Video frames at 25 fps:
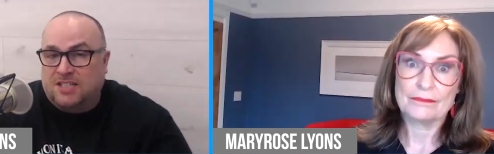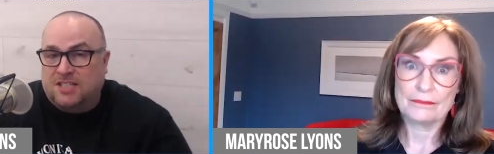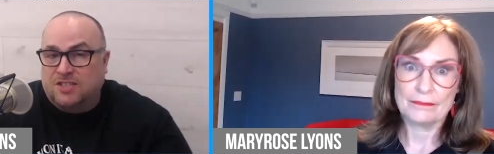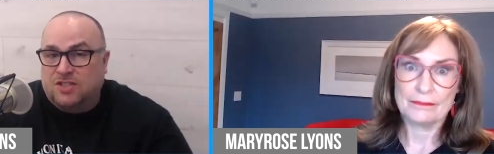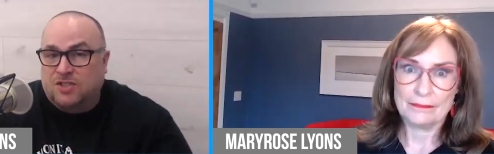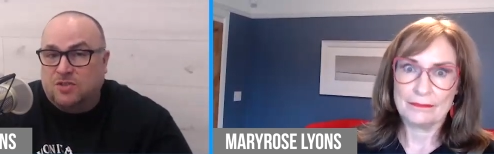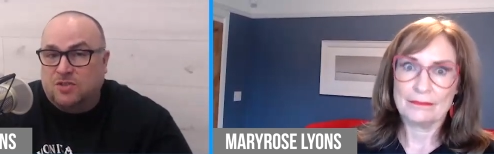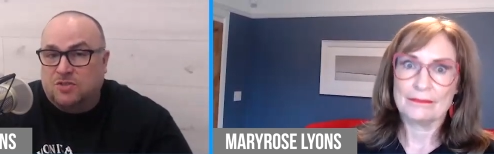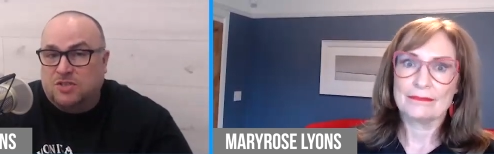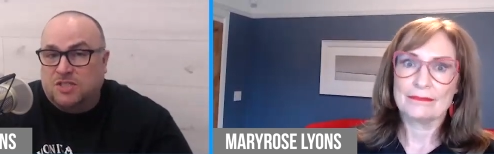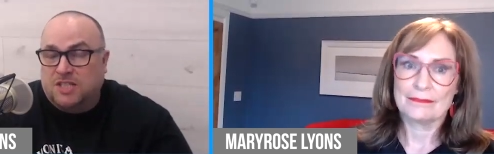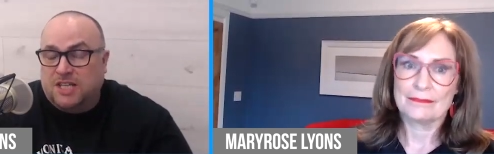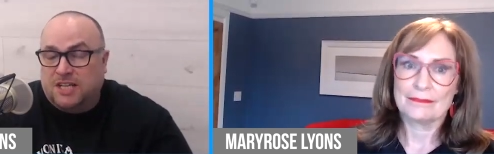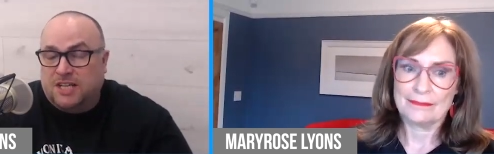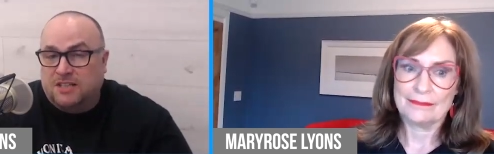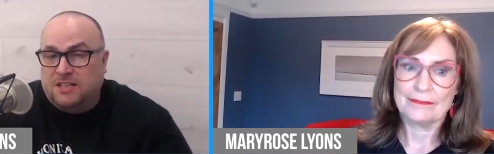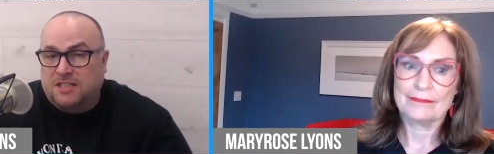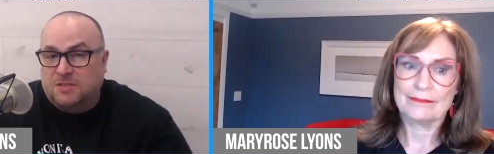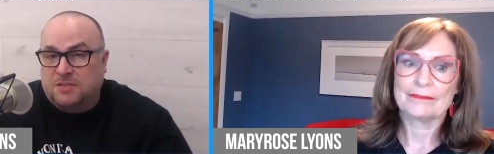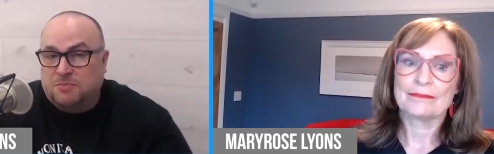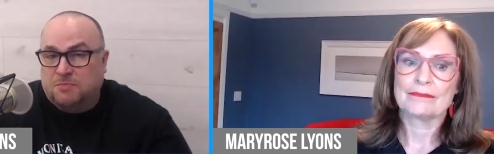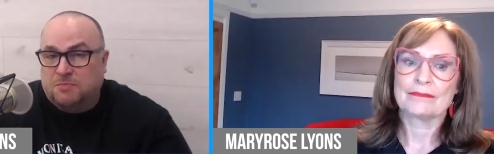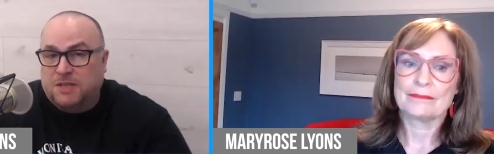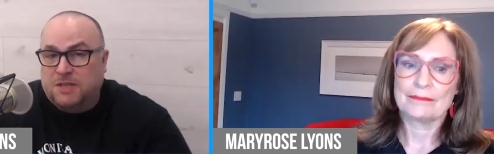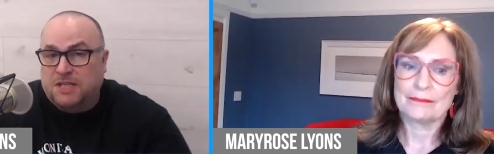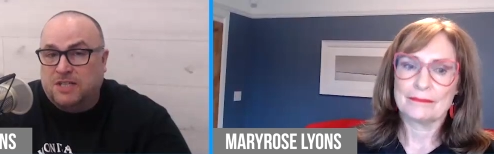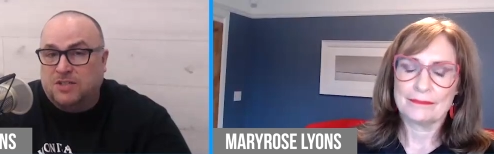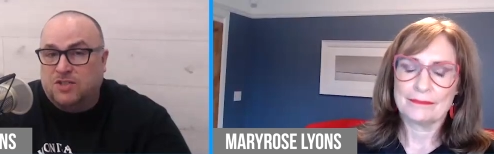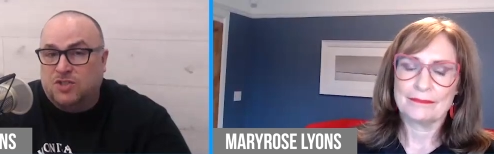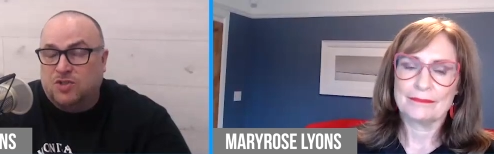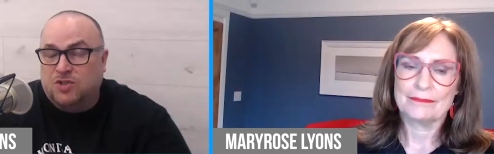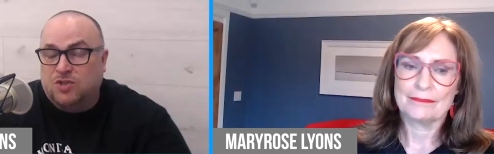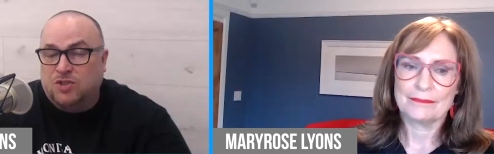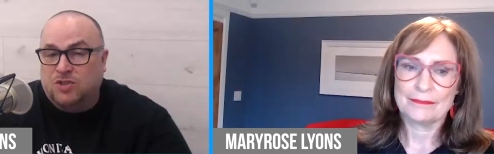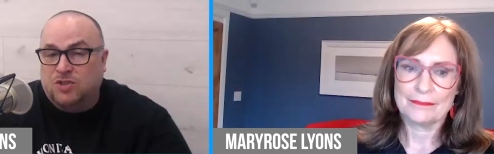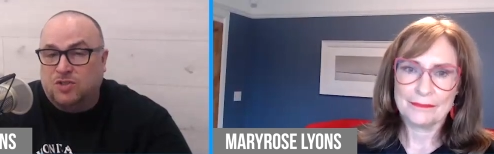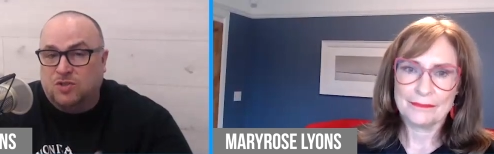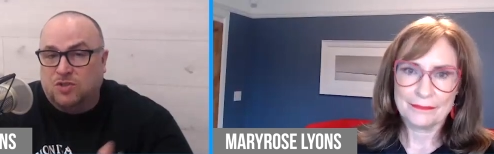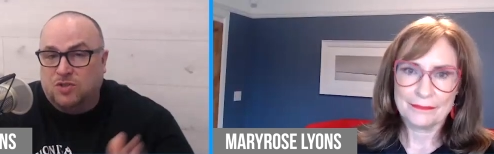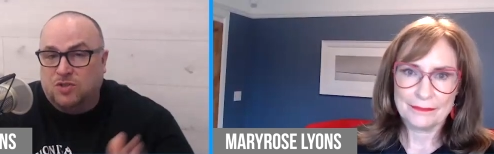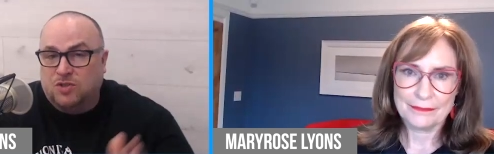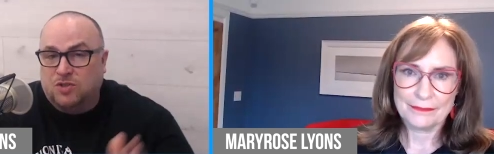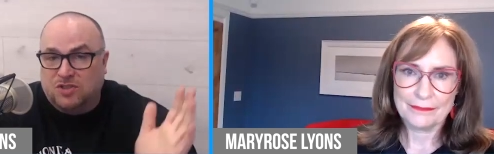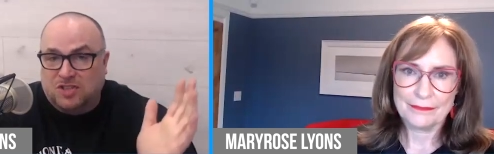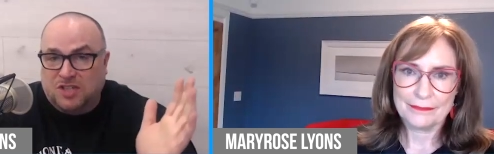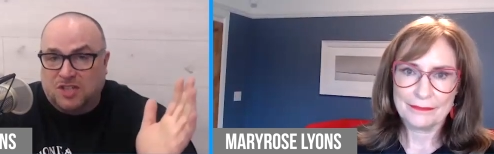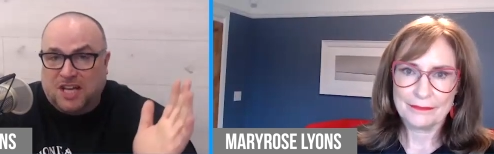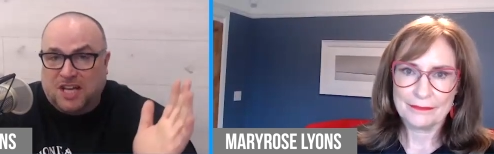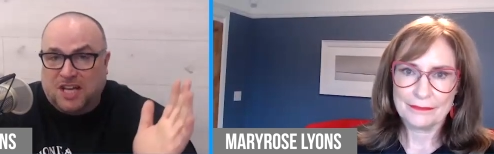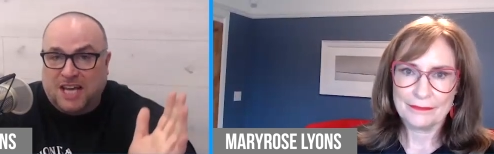Speaker 1: As you say, this big juggernaut
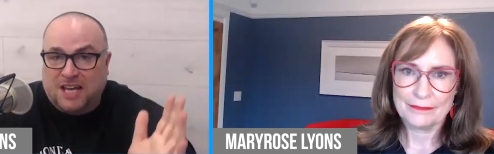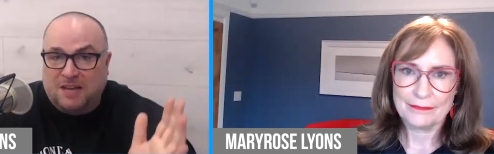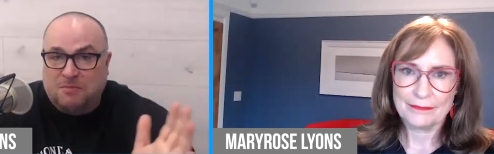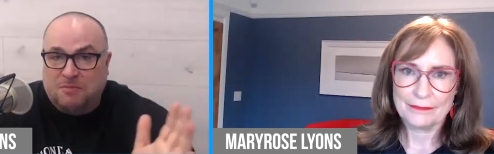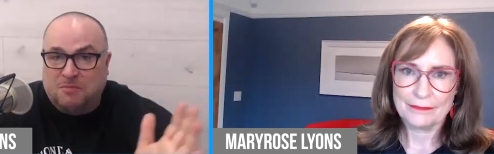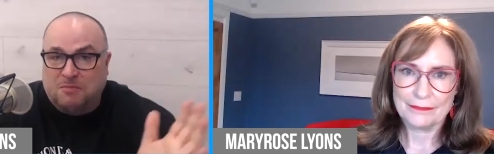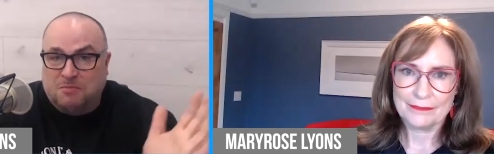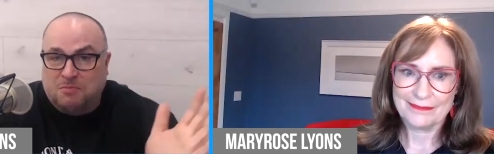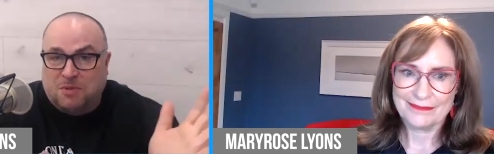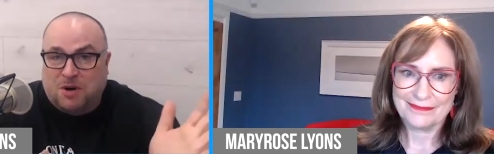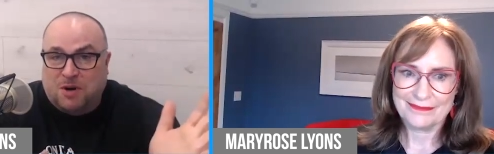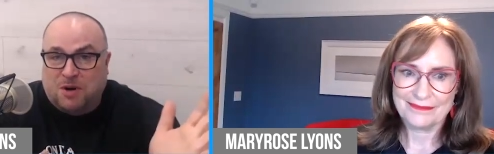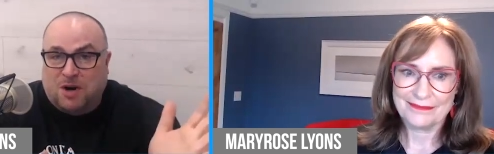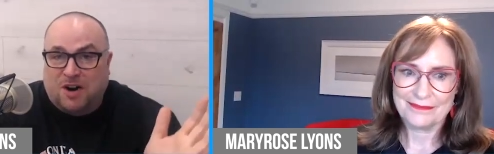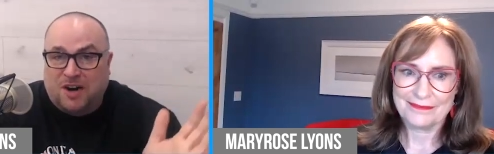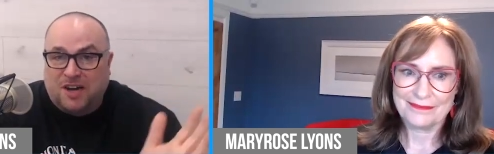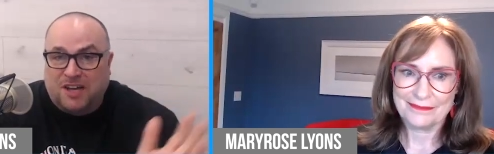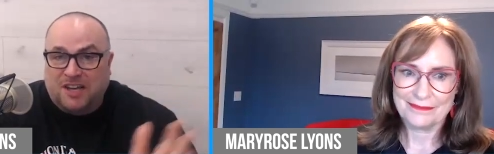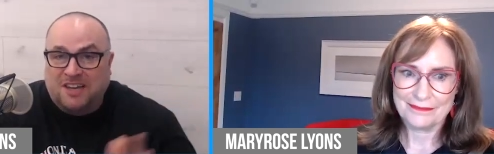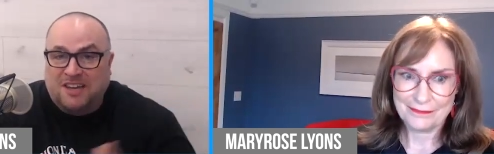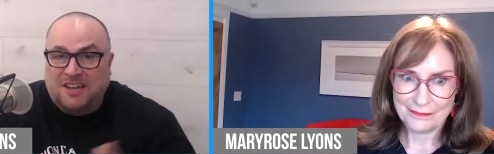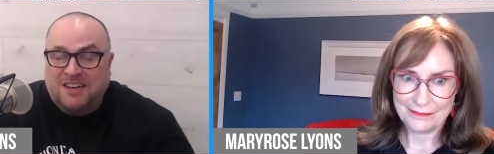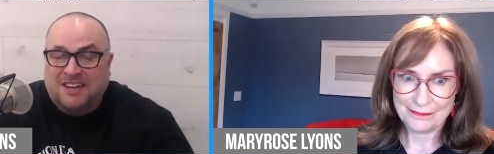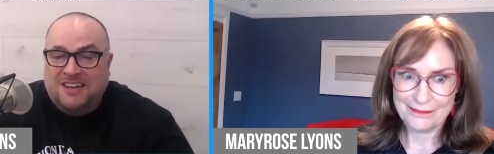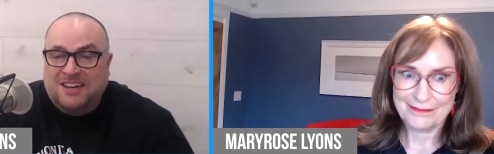has came by